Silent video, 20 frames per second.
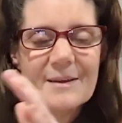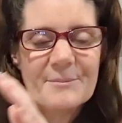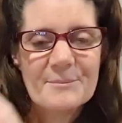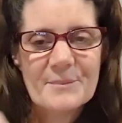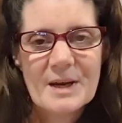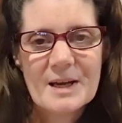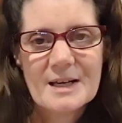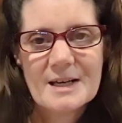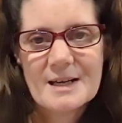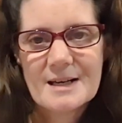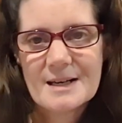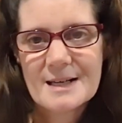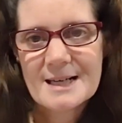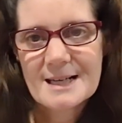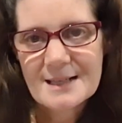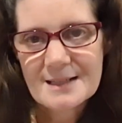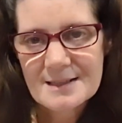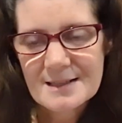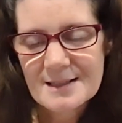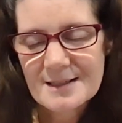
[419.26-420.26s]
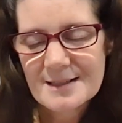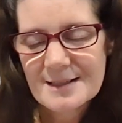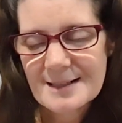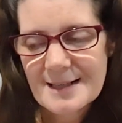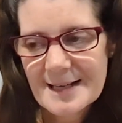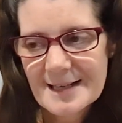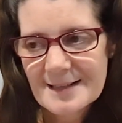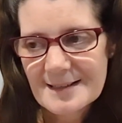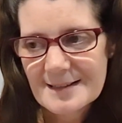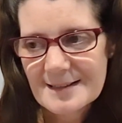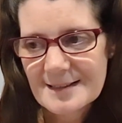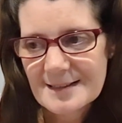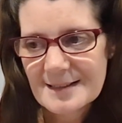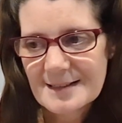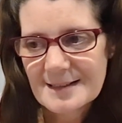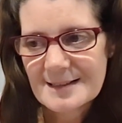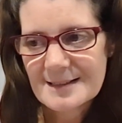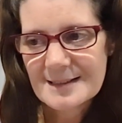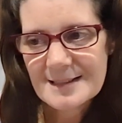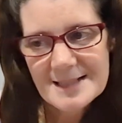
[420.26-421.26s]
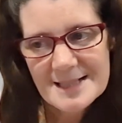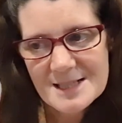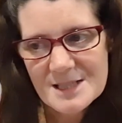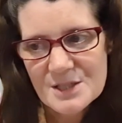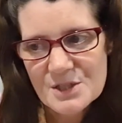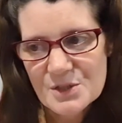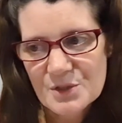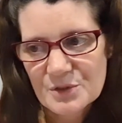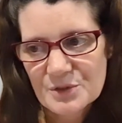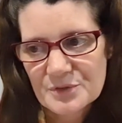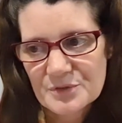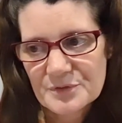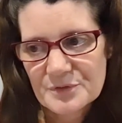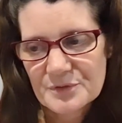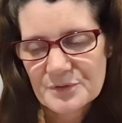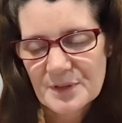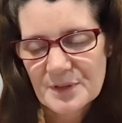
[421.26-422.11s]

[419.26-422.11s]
my lengthy list of